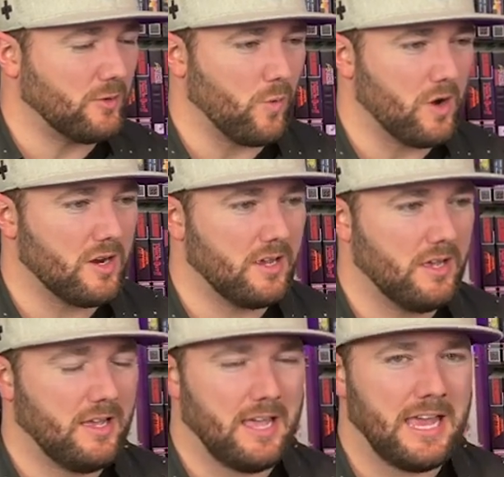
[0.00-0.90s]
work
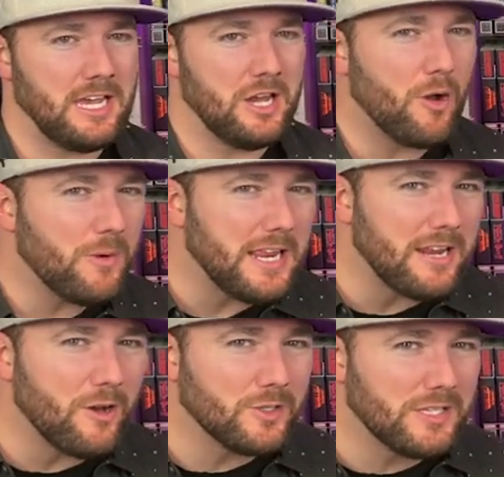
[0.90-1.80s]
and nobody
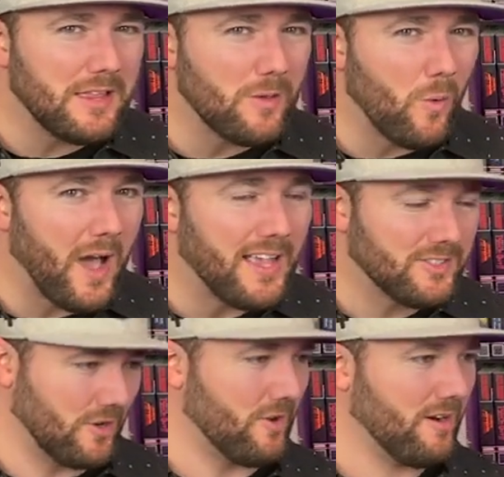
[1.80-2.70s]
knows none the
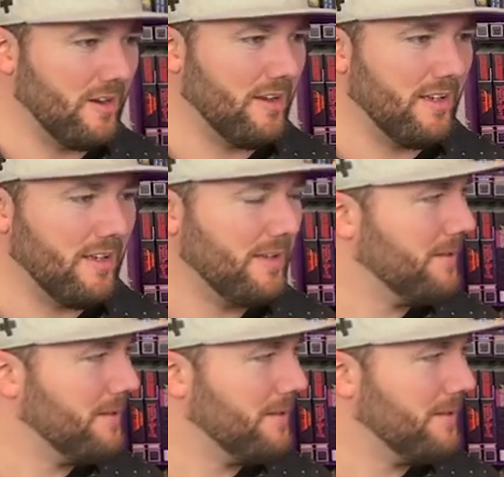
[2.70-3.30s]
wiser. Yeah, they just think you